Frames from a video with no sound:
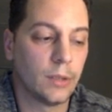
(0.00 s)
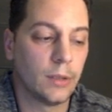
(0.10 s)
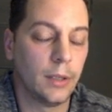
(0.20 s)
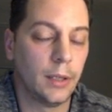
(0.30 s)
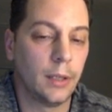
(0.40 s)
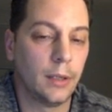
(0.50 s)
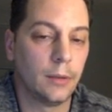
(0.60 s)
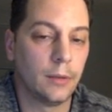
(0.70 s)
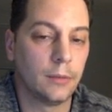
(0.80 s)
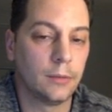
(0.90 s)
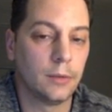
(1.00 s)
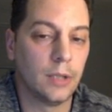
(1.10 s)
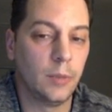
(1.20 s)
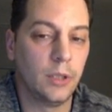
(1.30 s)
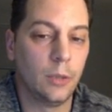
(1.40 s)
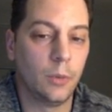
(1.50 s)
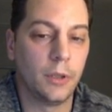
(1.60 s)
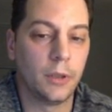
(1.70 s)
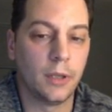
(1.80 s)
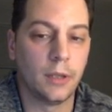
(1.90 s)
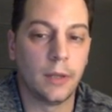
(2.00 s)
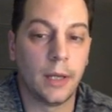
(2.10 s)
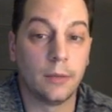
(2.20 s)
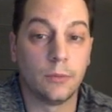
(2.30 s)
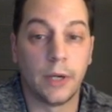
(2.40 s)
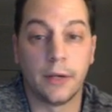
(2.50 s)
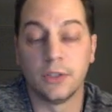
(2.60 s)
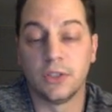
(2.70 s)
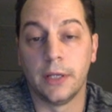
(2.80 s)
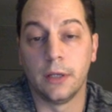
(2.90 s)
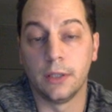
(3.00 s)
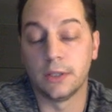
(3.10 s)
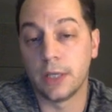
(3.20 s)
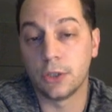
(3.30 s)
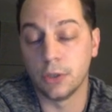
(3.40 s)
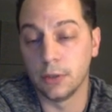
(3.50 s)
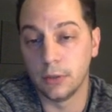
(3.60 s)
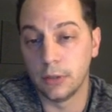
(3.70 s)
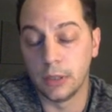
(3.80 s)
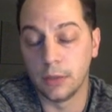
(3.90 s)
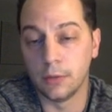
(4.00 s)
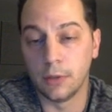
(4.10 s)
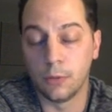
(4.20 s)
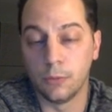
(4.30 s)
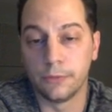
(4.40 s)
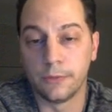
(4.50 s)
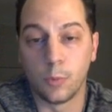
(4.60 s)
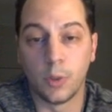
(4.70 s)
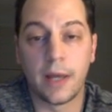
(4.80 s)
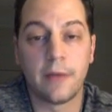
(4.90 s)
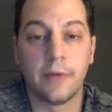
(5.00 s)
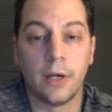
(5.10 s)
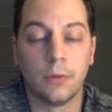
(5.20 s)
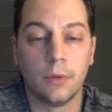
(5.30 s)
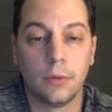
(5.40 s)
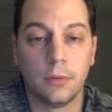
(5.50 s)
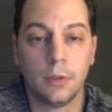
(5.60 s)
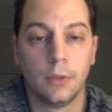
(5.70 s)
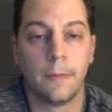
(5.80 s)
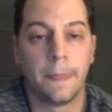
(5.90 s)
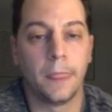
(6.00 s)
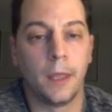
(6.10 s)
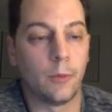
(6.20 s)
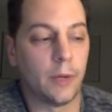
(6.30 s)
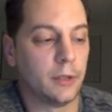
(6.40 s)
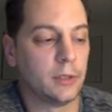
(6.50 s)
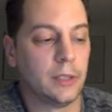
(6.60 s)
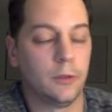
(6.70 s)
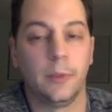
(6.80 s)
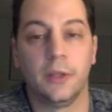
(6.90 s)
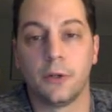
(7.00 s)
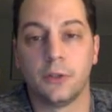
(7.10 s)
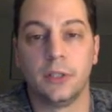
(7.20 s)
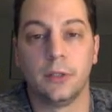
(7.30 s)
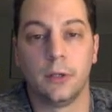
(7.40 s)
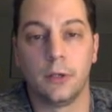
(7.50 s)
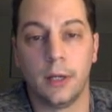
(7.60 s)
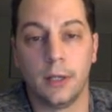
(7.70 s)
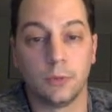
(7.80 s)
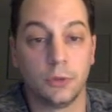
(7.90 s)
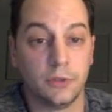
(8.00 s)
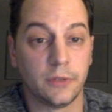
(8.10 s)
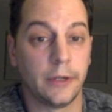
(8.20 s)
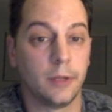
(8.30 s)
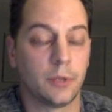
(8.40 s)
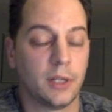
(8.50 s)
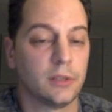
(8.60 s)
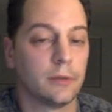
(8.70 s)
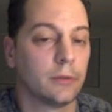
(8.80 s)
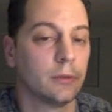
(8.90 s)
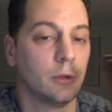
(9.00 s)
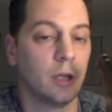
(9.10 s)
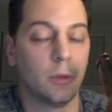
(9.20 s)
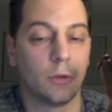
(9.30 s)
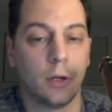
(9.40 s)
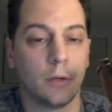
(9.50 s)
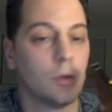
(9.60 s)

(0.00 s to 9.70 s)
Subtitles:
And let me know what you think of that record sale. It's actually, from what I found, that record sale would be $1,300, which is very impressive. Don't get me wrong.